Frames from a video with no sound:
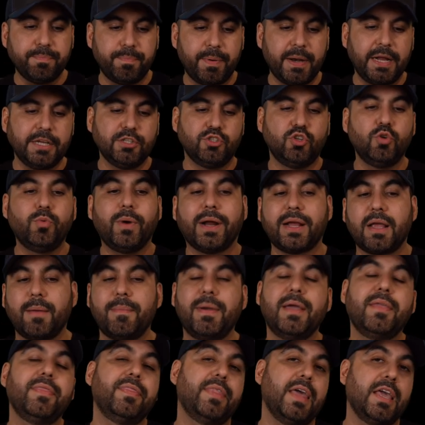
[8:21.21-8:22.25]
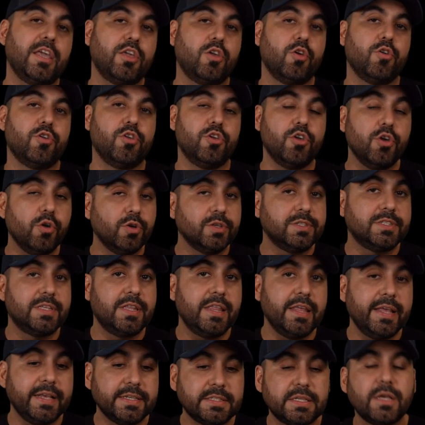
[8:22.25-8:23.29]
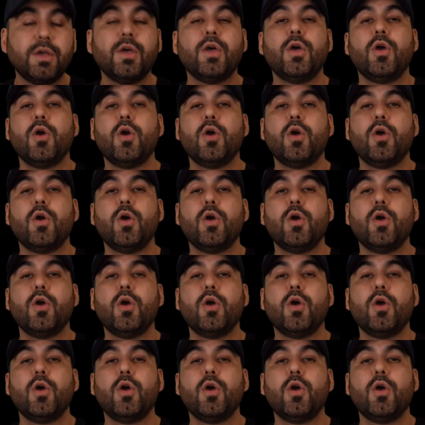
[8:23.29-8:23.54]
but I do recommend that you use this